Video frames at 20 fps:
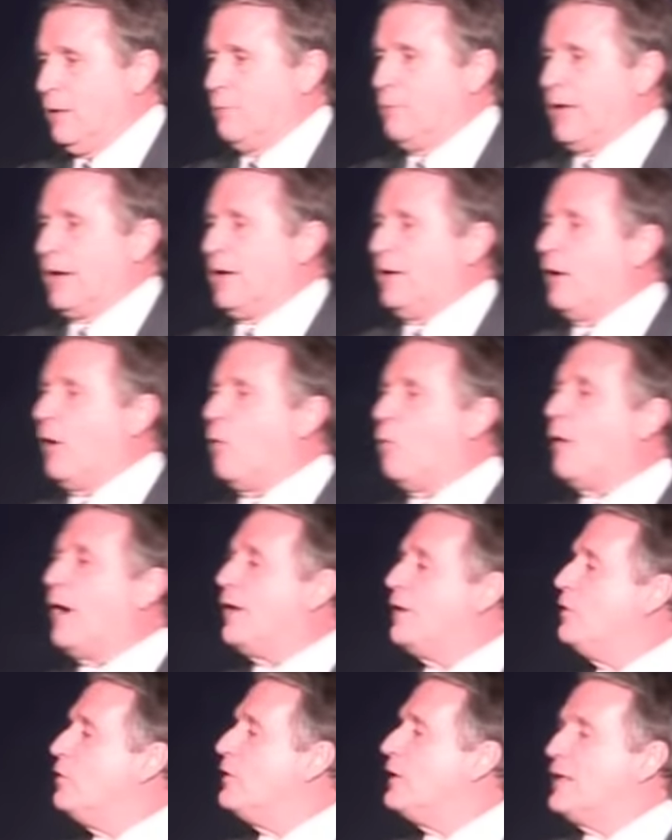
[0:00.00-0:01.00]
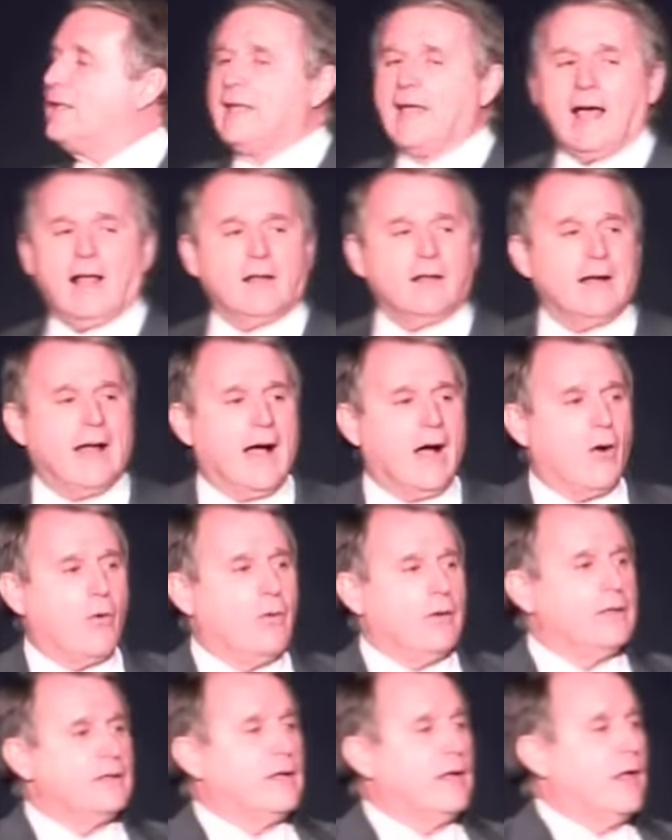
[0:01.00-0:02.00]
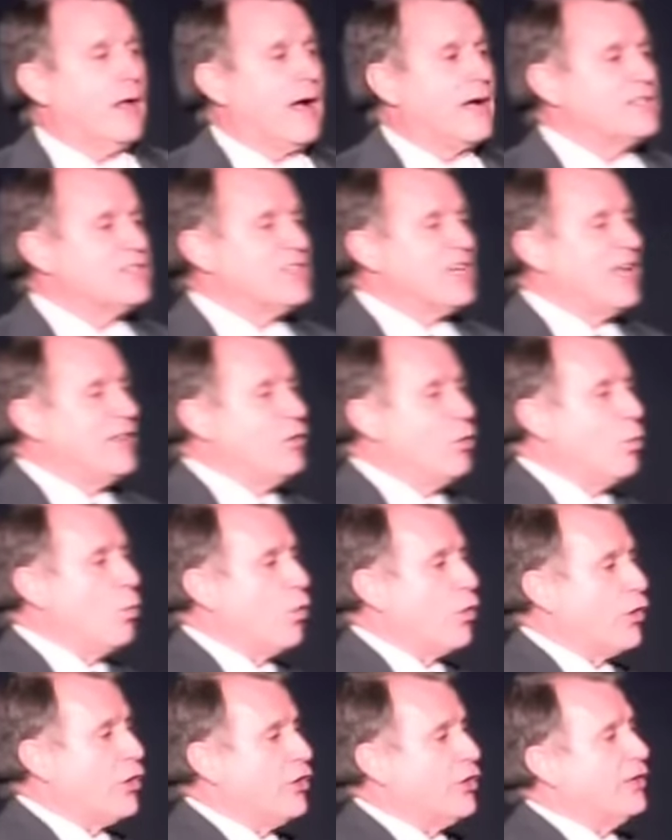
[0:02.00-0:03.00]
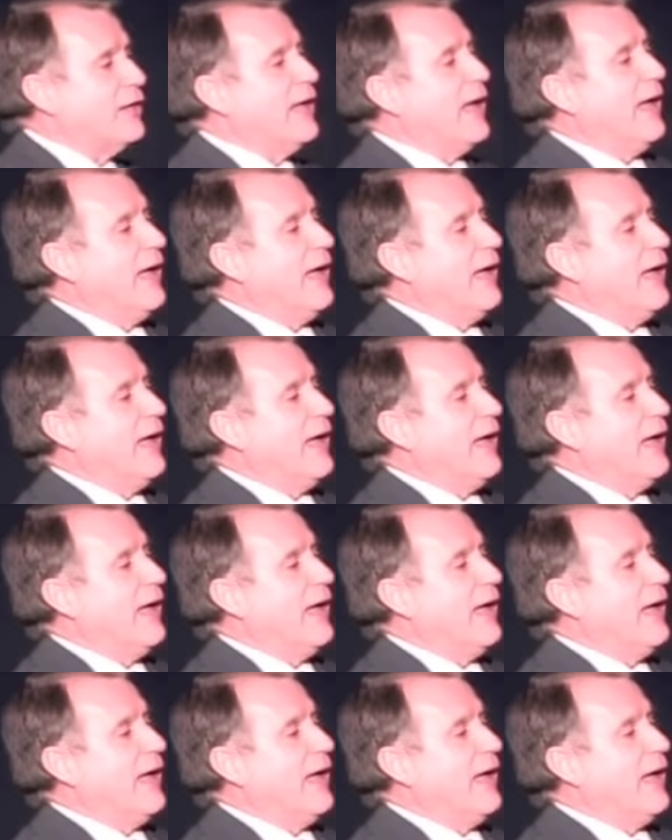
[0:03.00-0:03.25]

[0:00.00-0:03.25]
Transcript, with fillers: But I don't want you to yell it out until I say the word